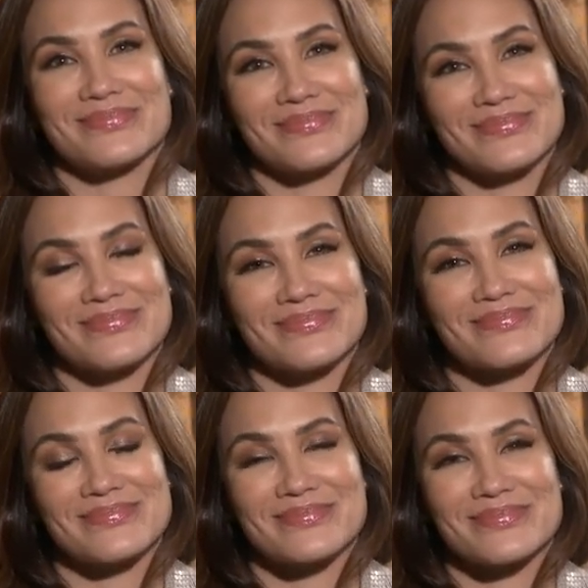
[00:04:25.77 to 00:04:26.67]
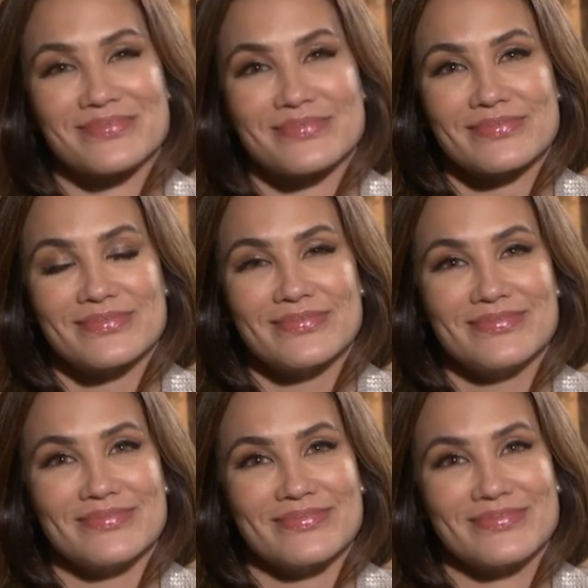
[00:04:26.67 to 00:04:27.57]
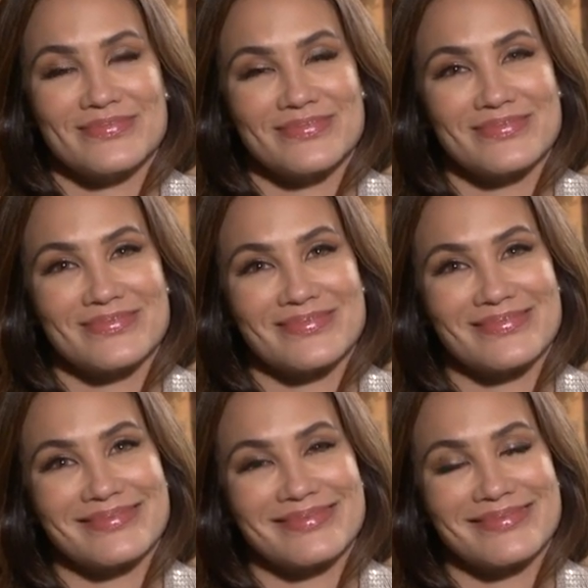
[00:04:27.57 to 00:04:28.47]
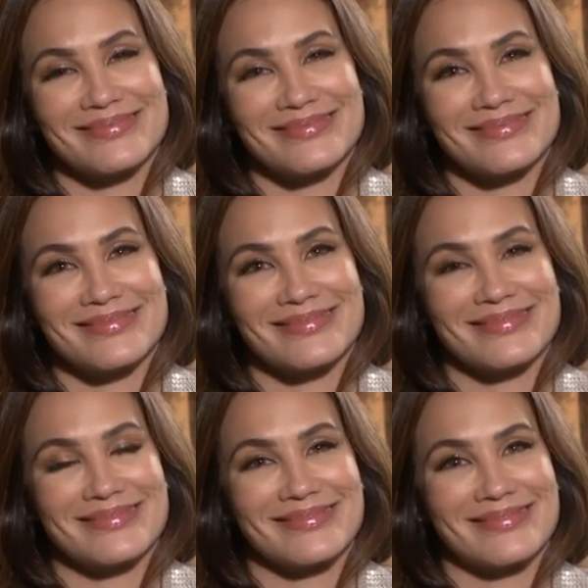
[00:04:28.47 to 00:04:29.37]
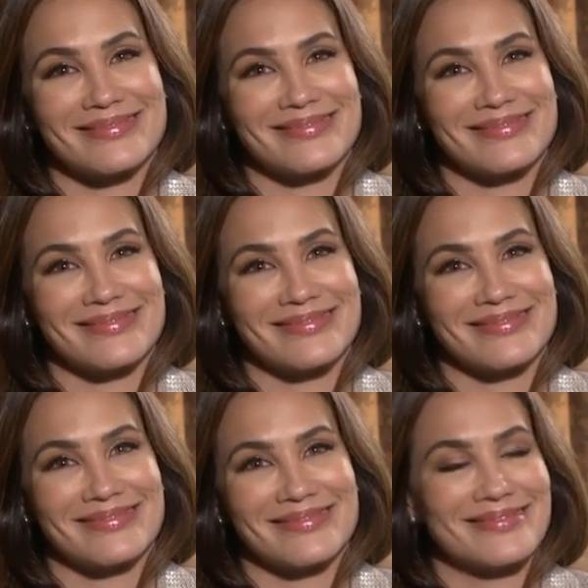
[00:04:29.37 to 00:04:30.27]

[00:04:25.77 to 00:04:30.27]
No words are spoken by the person on screen.